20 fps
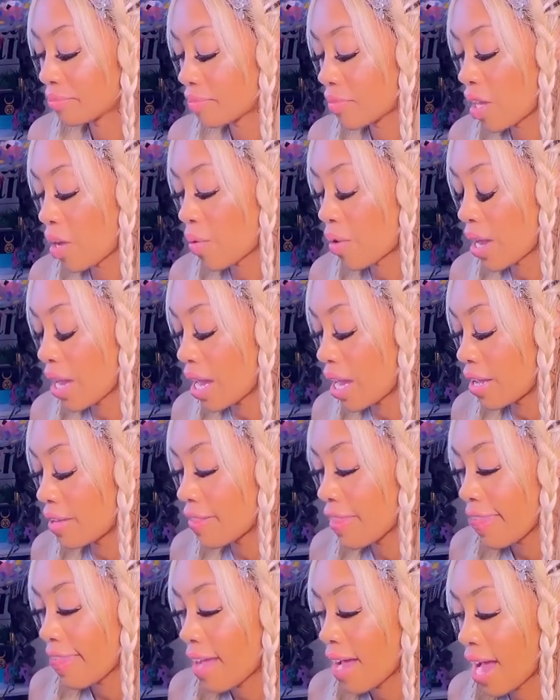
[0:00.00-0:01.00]
Okay?
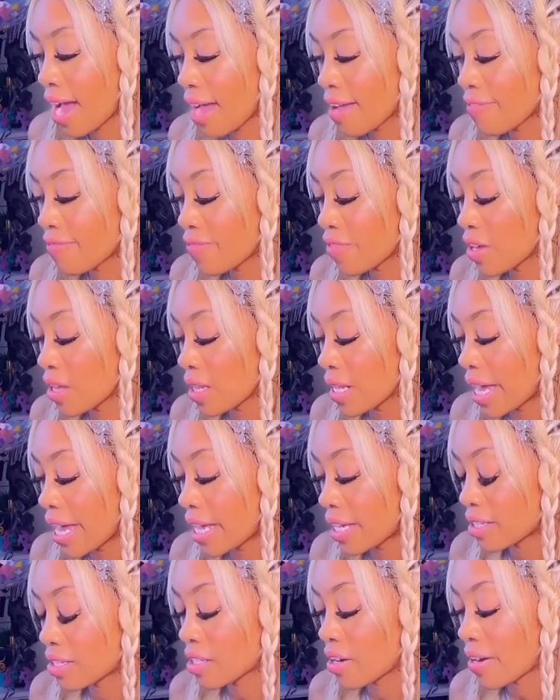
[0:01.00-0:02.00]
I feel like,
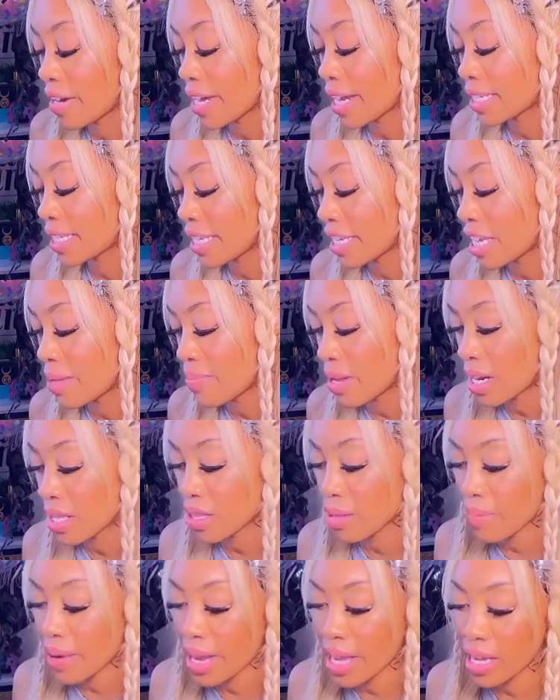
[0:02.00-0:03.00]
sorry guys, I keep hitting
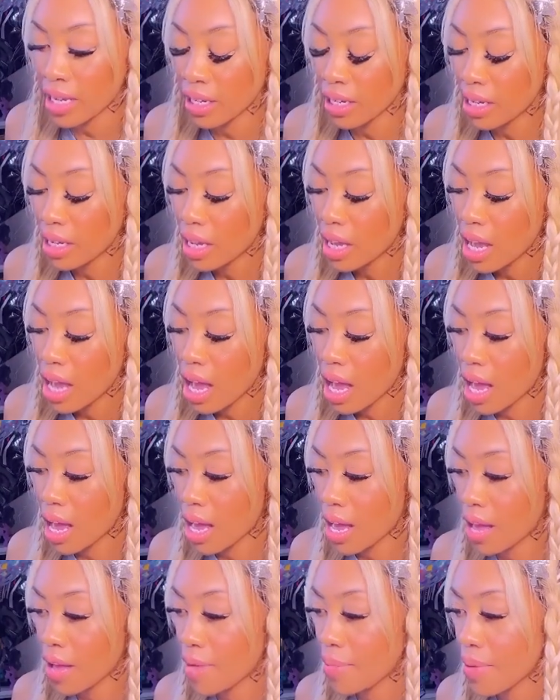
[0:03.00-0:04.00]
the mic.
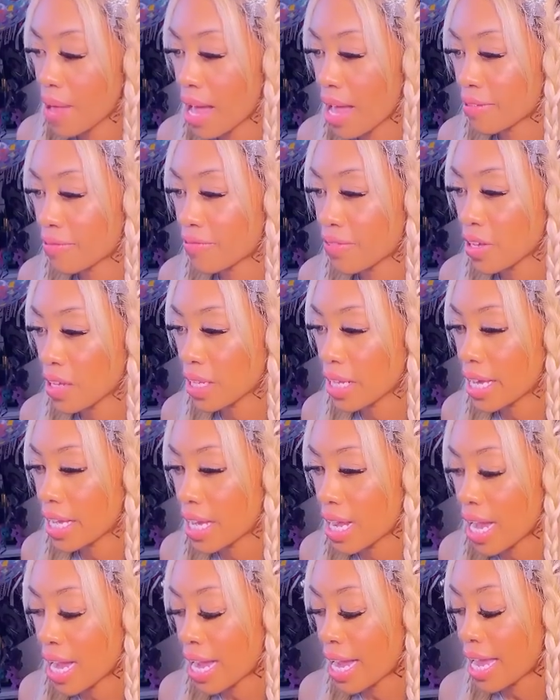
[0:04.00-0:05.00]
I feel like
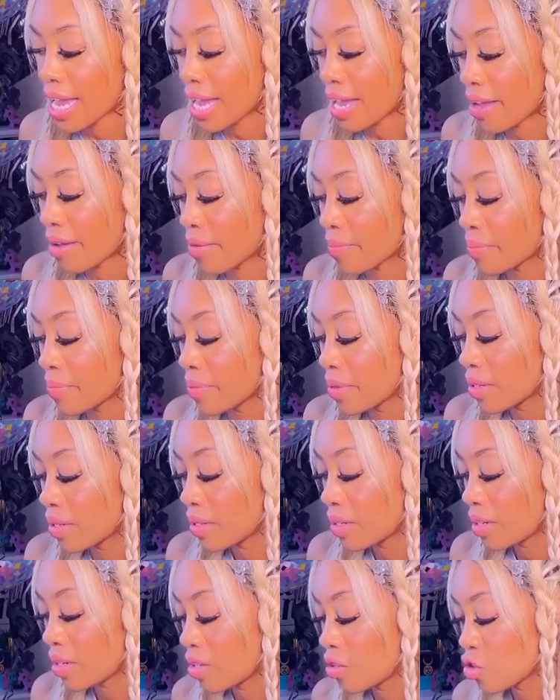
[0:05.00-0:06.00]
I am
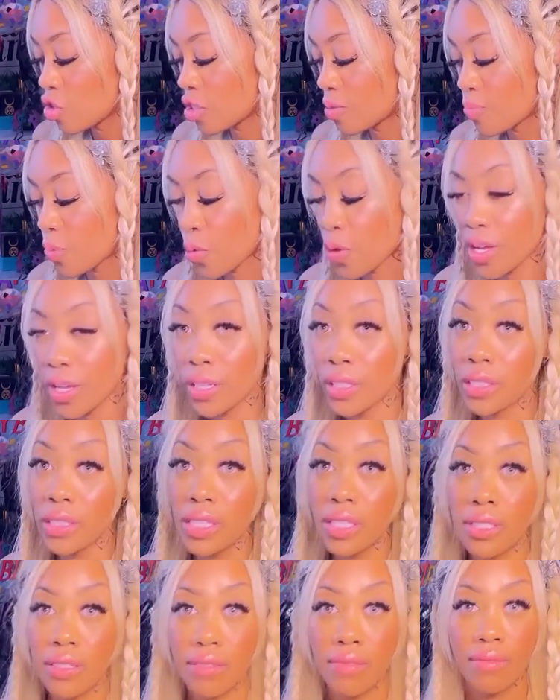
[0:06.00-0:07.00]

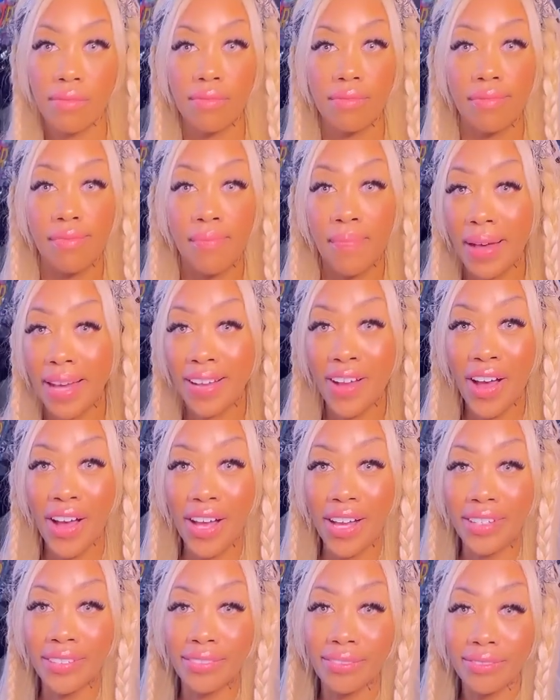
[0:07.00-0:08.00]
spoiled by
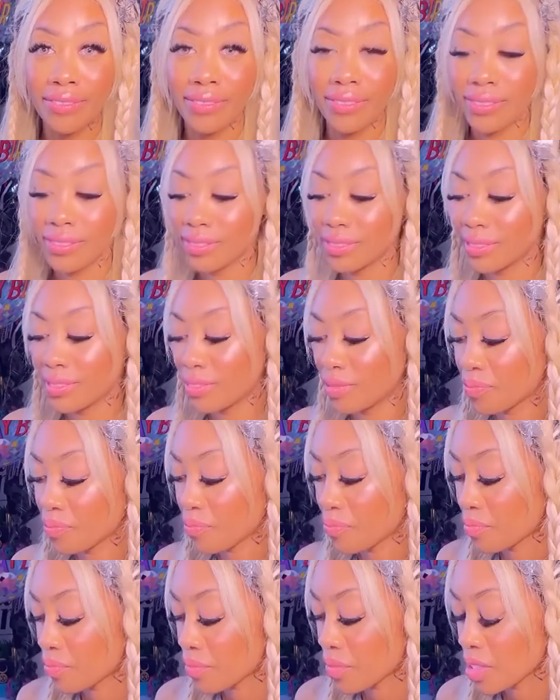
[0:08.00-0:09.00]
God.
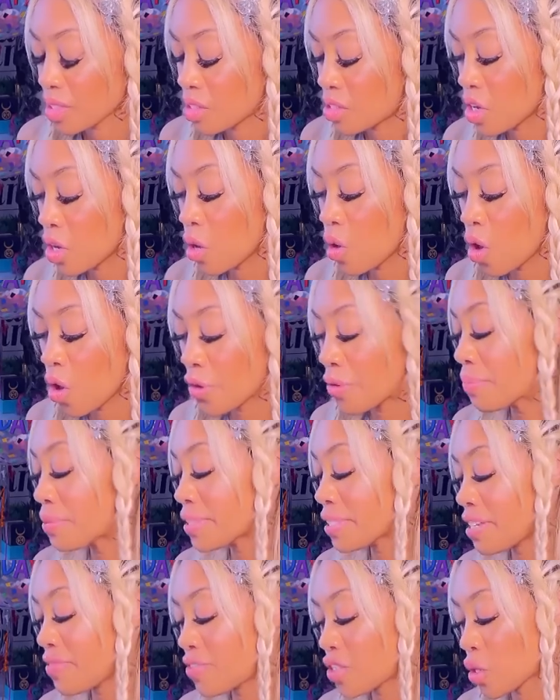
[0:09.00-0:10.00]
So all
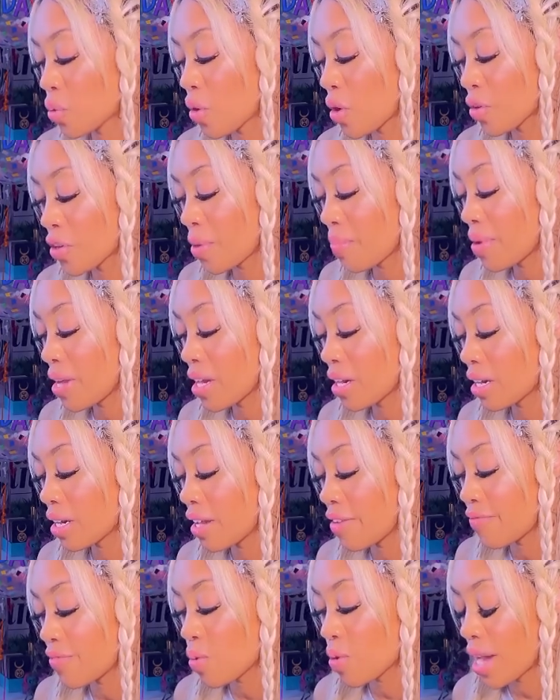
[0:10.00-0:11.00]
beliefs are welcome here
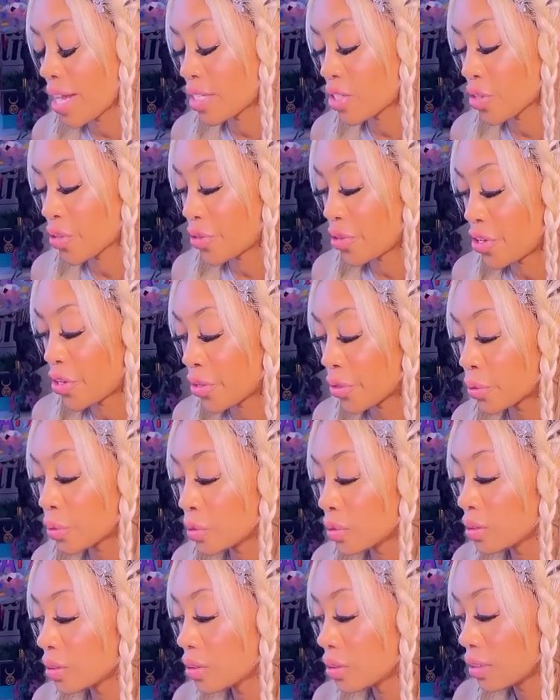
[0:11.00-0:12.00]
if you guys are
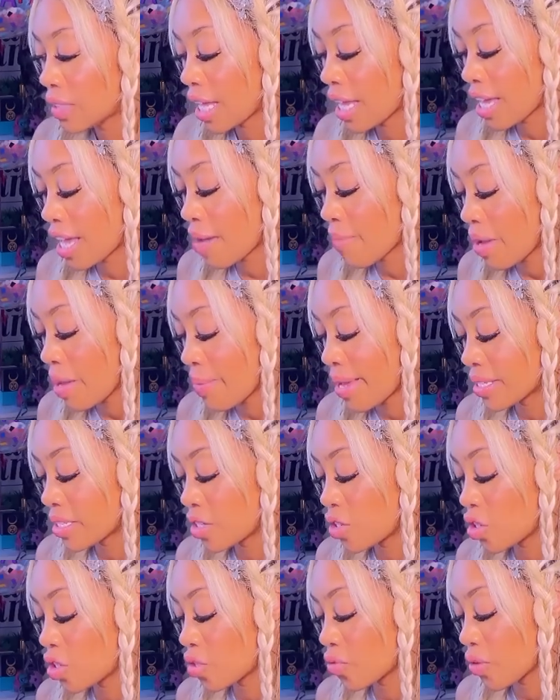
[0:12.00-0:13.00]
new and get my
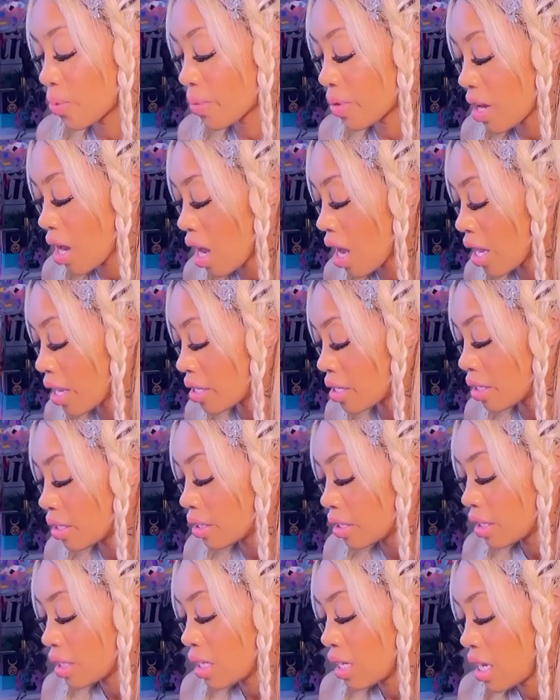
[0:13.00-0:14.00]
messages from God
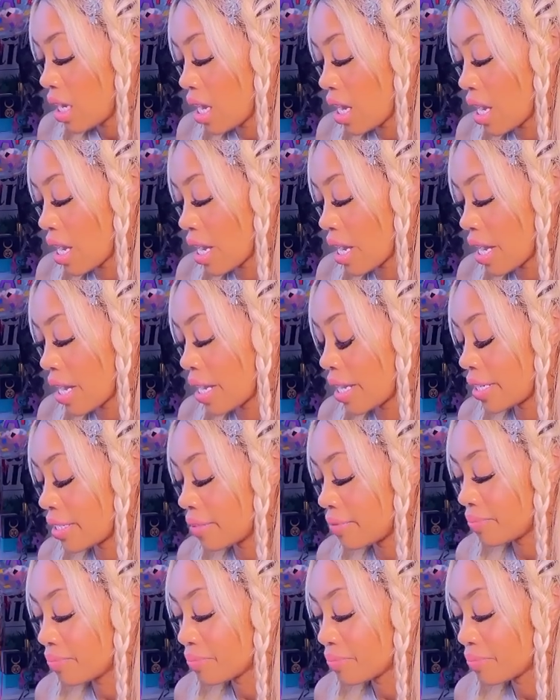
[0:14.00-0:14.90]
and